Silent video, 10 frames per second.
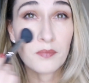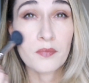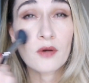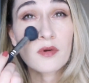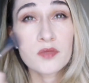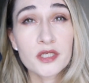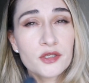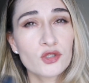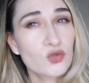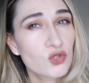Probably
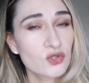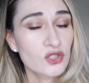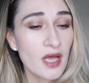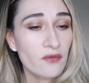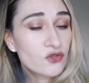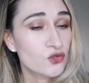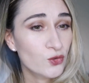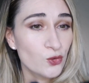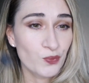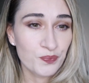you don't have
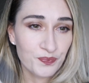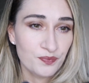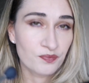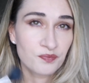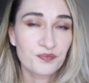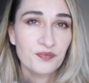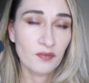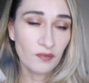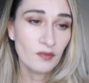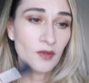to
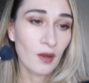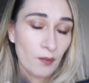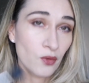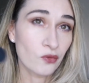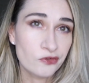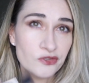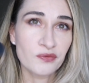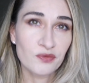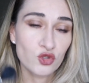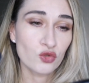put
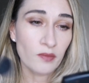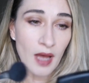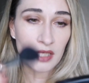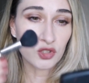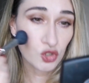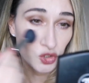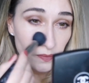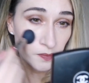too much,